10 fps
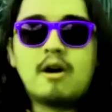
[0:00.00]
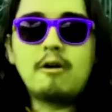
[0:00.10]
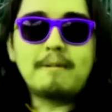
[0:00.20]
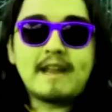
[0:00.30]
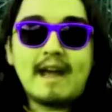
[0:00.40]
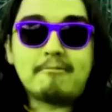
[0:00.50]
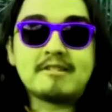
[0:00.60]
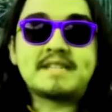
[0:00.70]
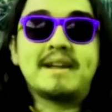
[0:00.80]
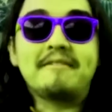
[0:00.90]
Oh, but yeah, we're
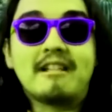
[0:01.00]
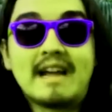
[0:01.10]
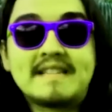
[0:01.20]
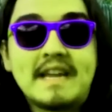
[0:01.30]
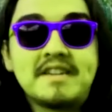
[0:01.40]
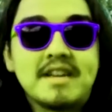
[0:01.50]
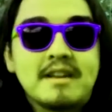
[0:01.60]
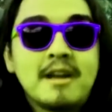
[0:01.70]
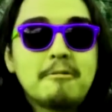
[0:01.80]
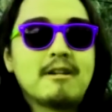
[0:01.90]
Civilization.
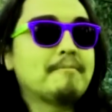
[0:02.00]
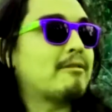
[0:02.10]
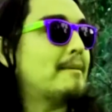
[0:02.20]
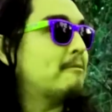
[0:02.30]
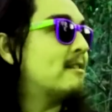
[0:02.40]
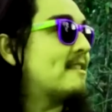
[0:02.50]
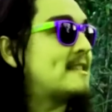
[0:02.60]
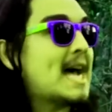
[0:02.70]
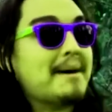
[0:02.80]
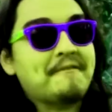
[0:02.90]
Probably one of the
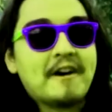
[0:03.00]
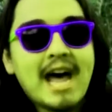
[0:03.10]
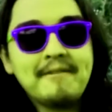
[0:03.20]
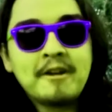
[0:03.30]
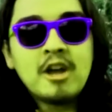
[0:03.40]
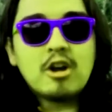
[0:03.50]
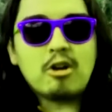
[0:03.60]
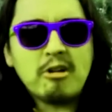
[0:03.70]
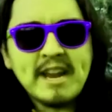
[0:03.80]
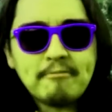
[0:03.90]
top 5
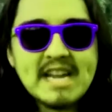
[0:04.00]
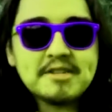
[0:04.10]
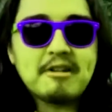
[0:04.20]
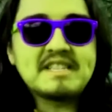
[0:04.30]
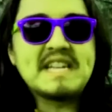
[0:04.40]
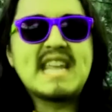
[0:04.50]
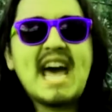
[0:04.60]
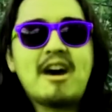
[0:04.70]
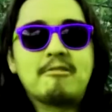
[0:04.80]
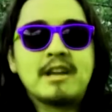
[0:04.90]
earning restaurants in
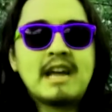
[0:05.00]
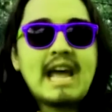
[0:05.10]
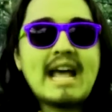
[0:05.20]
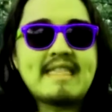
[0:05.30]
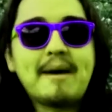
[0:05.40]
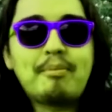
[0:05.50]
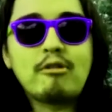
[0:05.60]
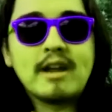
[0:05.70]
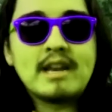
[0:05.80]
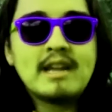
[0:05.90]
town at that
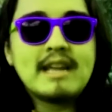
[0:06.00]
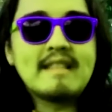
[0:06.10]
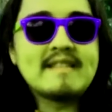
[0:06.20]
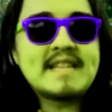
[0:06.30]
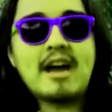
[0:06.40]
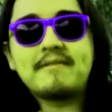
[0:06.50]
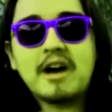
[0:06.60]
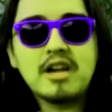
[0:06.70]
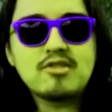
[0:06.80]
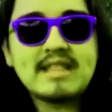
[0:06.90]
point. In this town of
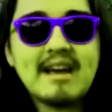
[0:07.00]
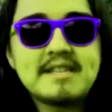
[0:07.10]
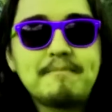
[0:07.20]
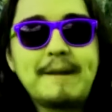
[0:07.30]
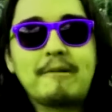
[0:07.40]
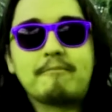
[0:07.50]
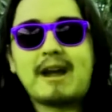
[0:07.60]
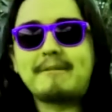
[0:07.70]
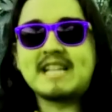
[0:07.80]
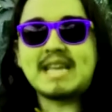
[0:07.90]
100,000 people,
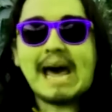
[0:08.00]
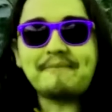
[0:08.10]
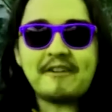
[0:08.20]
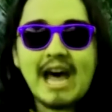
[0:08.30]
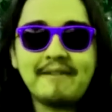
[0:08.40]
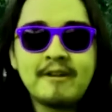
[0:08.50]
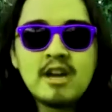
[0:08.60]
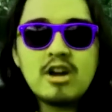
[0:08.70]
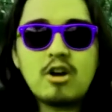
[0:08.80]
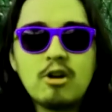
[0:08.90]
probably a top 5
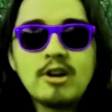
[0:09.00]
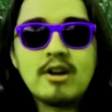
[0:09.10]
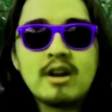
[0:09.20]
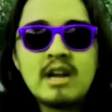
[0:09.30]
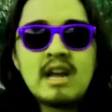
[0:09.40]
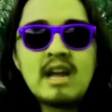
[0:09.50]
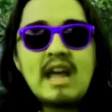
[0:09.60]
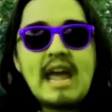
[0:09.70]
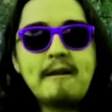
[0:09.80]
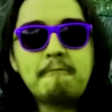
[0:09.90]
earner.
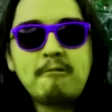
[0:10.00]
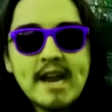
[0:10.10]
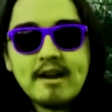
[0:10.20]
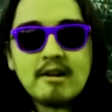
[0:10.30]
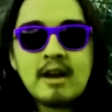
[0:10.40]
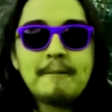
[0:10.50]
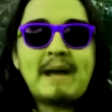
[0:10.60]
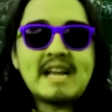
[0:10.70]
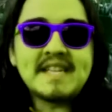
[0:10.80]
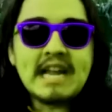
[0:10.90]
And we're
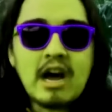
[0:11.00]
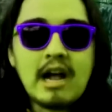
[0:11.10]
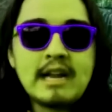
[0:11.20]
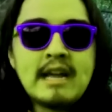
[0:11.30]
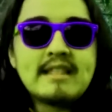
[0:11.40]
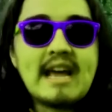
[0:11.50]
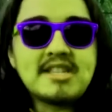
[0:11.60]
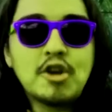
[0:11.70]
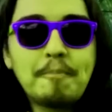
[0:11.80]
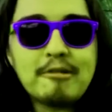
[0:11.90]
passing on that
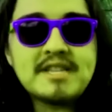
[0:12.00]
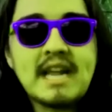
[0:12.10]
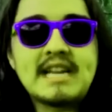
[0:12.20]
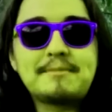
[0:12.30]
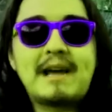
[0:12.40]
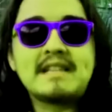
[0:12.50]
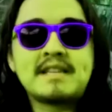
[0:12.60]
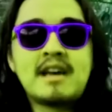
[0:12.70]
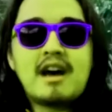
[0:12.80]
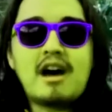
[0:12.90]
2%
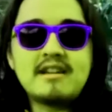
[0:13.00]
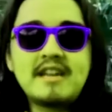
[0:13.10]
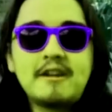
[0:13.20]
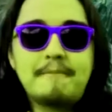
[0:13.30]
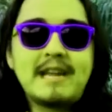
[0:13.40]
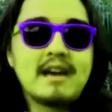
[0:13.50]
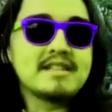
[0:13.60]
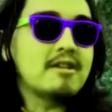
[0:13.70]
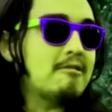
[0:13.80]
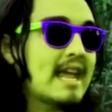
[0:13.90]
expense onto you
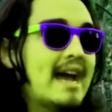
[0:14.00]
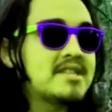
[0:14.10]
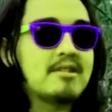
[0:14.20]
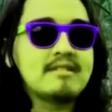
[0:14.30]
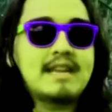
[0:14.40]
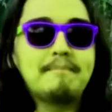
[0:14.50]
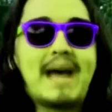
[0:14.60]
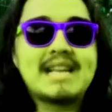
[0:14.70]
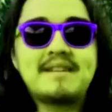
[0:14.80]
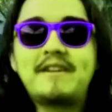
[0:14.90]
because, oh, cash only,
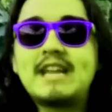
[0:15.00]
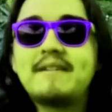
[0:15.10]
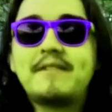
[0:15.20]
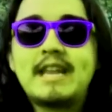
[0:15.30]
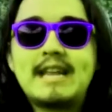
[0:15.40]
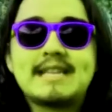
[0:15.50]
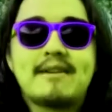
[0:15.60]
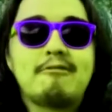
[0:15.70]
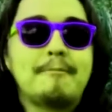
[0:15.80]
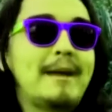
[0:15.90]
massive inconvenience,
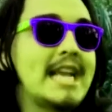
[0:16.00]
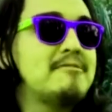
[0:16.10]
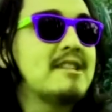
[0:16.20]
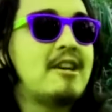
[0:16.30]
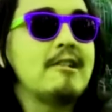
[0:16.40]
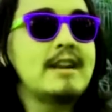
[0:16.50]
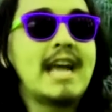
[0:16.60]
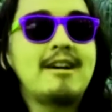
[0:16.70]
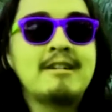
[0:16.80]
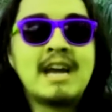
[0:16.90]
everyone pays with card
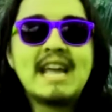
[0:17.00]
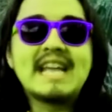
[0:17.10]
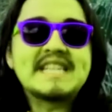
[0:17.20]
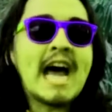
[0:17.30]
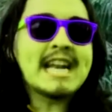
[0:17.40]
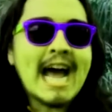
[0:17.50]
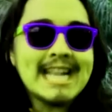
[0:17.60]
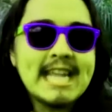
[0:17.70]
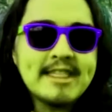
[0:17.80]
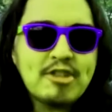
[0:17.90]
now. It's not
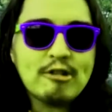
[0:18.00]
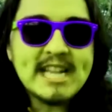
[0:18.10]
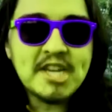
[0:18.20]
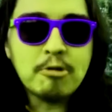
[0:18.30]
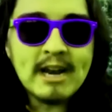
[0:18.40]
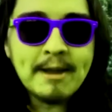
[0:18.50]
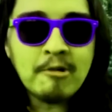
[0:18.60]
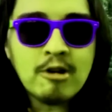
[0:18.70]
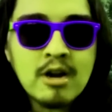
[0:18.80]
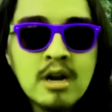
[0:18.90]
1932
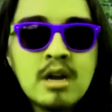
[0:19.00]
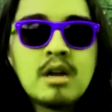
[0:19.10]
anymore.